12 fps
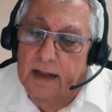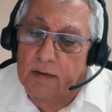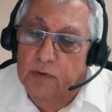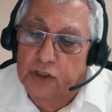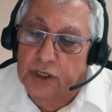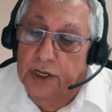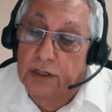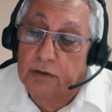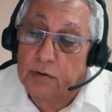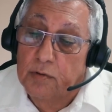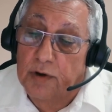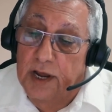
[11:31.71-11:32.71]
which can
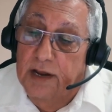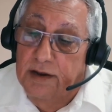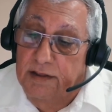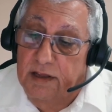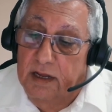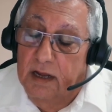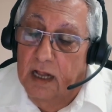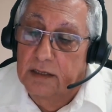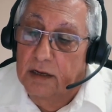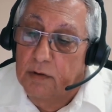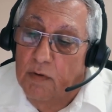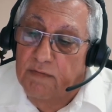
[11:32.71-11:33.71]
do anything
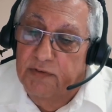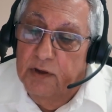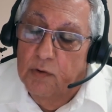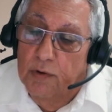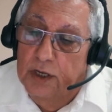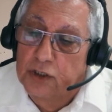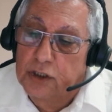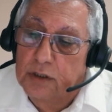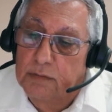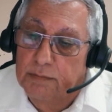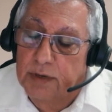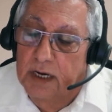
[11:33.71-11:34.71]
under
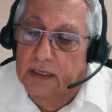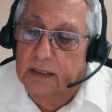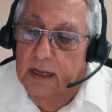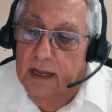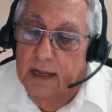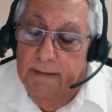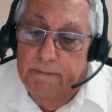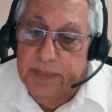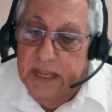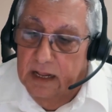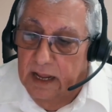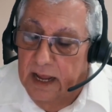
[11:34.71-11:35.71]
configuration, but
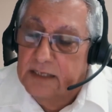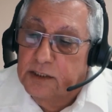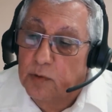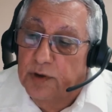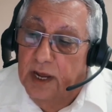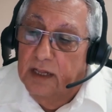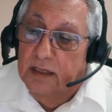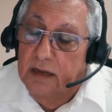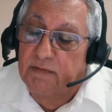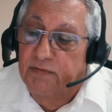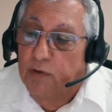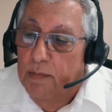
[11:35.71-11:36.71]
has to get
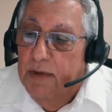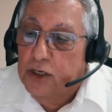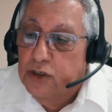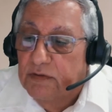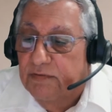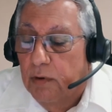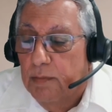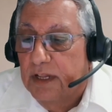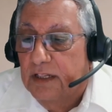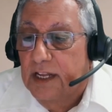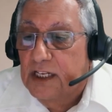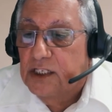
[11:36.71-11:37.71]
information from a
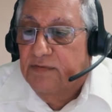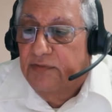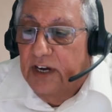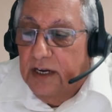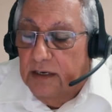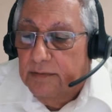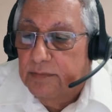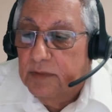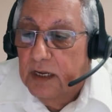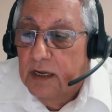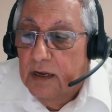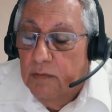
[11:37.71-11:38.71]
test file,
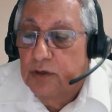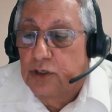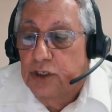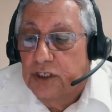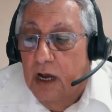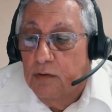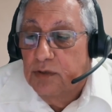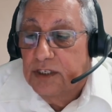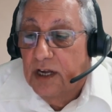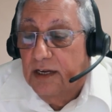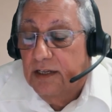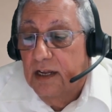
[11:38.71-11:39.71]
which is
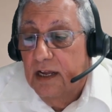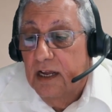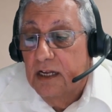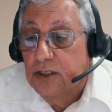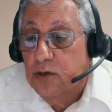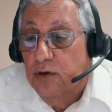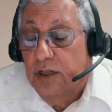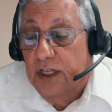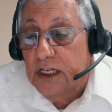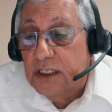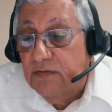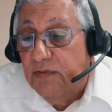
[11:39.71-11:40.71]
outside. So the
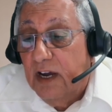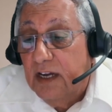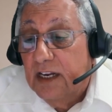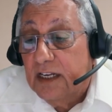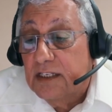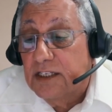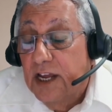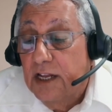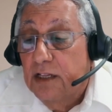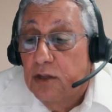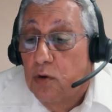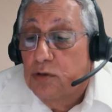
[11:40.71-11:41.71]
test file
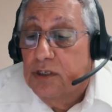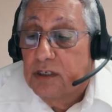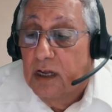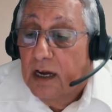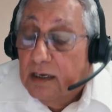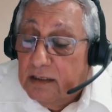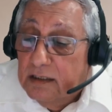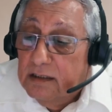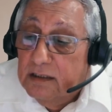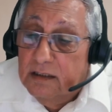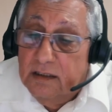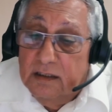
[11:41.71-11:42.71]
extends those structs
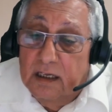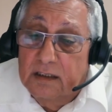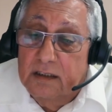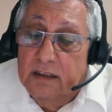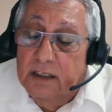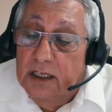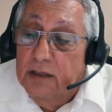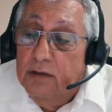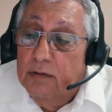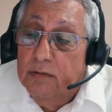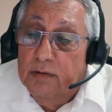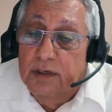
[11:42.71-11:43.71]
that need
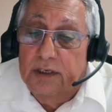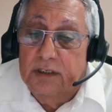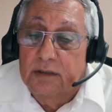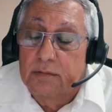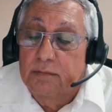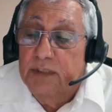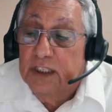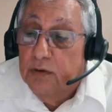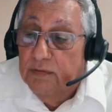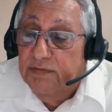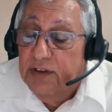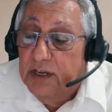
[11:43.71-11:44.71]
to be
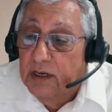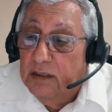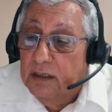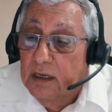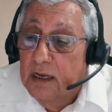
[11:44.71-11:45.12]
configured,